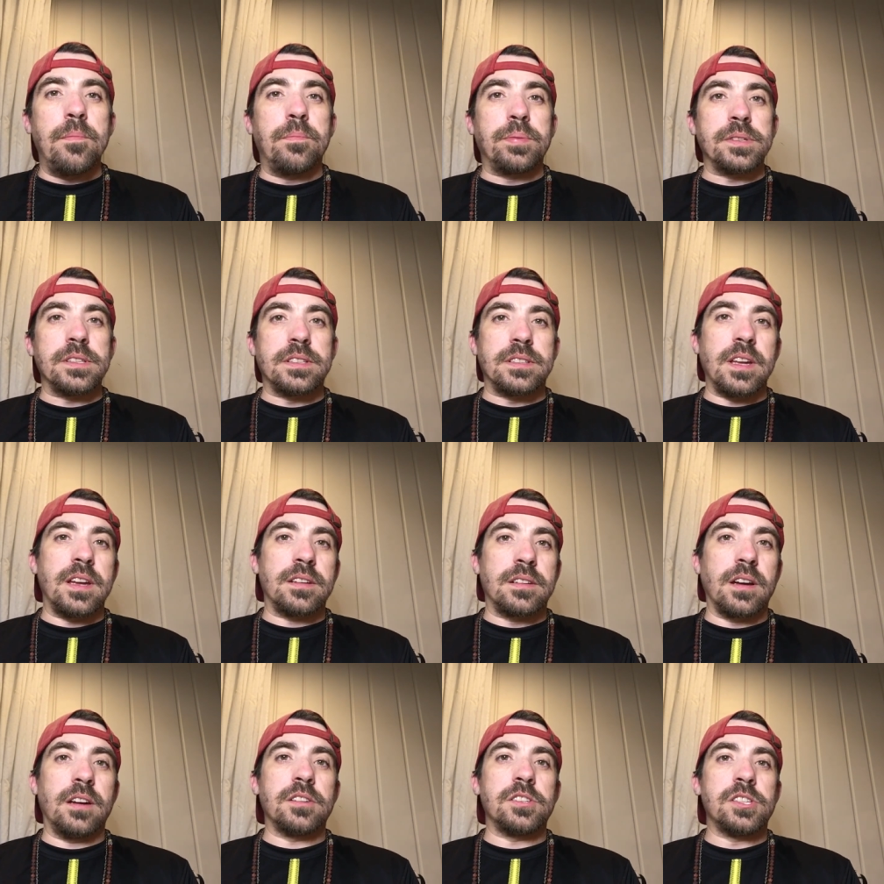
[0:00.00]
Please stay in
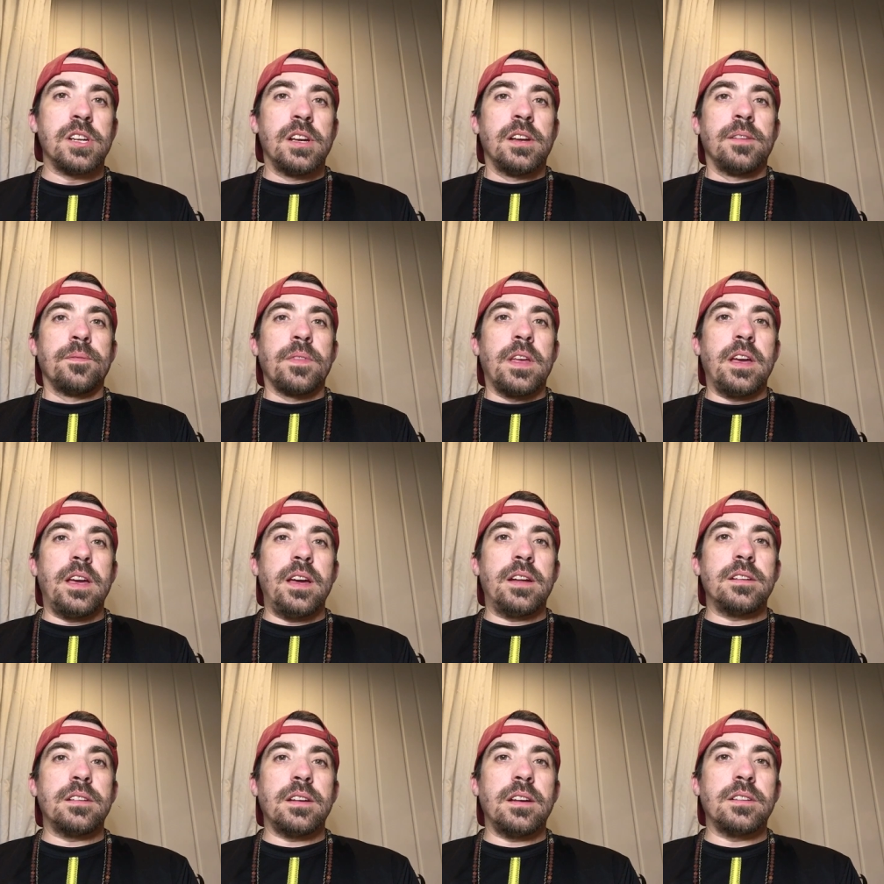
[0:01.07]
touch.
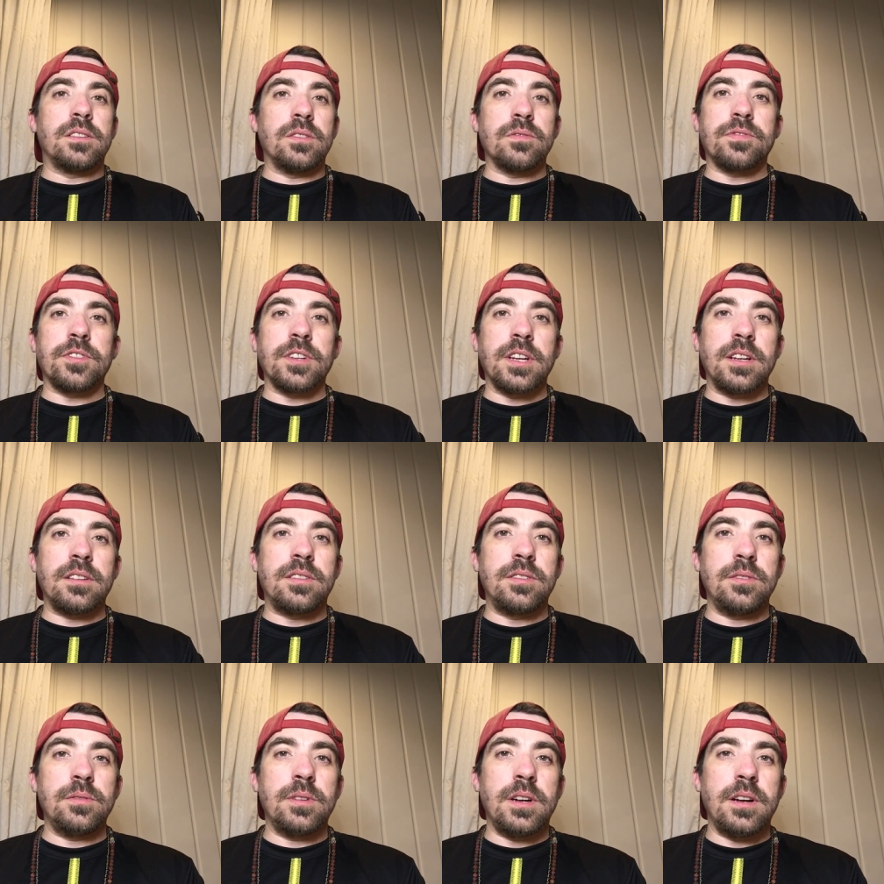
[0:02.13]
And don't forget
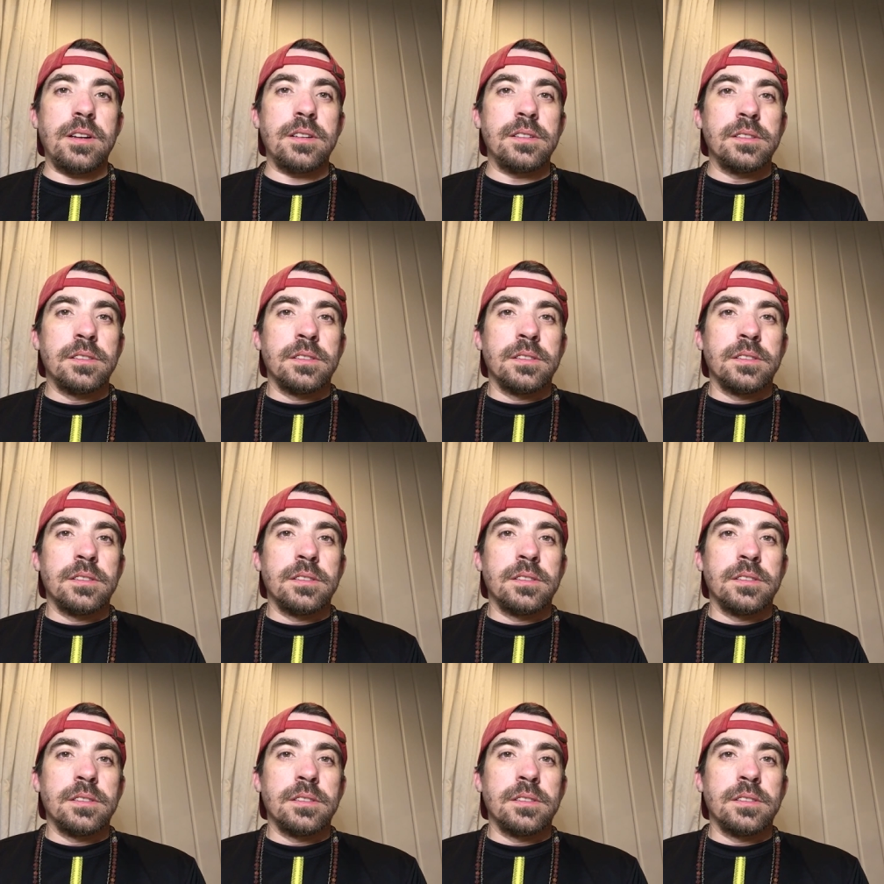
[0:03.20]
to